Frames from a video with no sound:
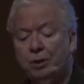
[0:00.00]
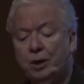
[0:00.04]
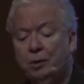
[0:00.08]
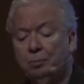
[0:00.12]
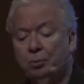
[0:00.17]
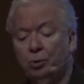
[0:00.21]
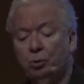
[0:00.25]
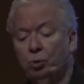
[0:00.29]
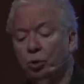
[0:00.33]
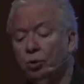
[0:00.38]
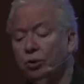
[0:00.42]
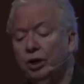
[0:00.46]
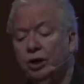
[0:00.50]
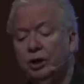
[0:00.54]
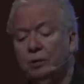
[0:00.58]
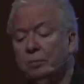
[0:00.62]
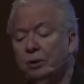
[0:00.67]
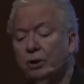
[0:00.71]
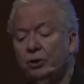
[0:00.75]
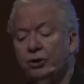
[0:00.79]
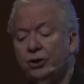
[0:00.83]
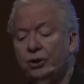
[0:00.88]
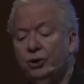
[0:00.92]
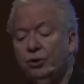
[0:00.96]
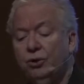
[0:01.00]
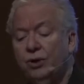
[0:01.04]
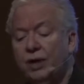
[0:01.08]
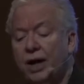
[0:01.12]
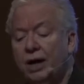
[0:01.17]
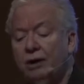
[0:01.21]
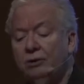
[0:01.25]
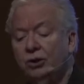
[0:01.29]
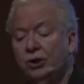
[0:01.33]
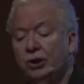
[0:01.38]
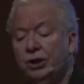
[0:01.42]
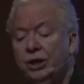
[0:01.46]
people worried about
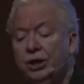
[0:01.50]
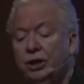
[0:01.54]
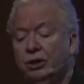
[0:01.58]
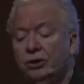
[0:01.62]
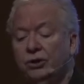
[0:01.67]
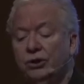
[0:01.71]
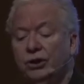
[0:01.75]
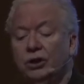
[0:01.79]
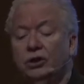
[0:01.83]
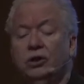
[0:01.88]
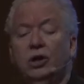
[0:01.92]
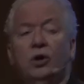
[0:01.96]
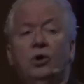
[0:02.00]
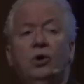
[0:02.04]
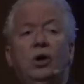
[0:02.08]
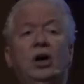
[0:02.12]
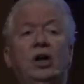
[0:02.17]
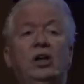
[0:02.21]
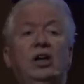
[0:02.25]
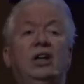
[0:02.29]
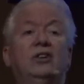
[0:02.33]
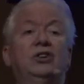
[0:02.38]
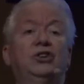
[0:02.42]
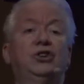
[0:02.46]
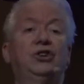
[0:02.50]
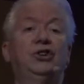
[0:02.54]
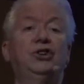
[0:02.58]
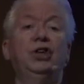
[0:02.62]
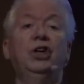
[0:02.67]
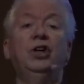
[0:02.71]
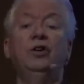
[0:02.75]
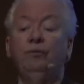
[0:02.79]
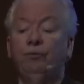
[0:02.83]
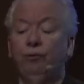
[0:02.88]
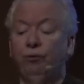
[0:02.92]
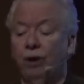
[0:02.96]
2,000 years ago and are
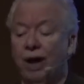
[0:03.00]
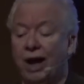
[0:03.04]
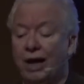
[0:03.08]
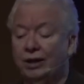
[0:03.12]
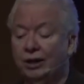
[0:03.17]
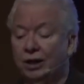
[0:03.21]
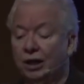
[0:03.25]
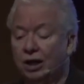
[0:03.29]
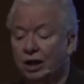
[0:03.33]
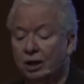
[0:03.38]
still frantic